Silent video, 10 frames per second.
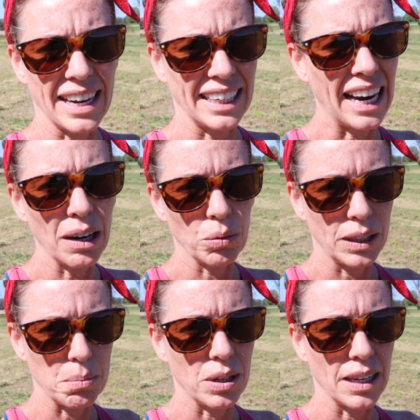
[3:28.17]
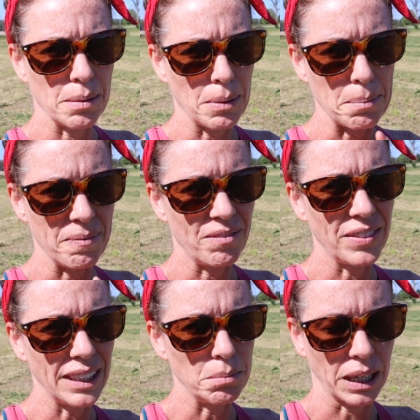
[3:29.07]
I can't really put it in my
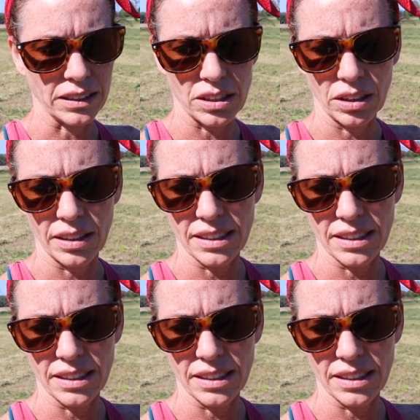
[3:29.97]
feed mixer.